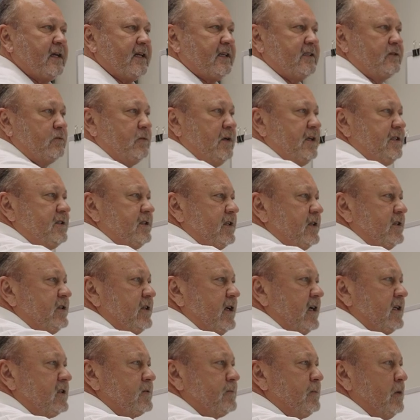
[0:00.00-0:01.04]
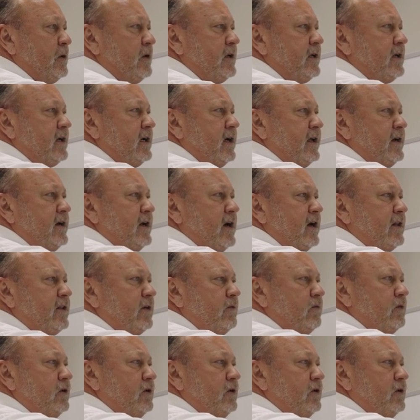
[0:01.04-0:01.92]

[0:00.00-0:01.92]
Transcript: is we suggest putting another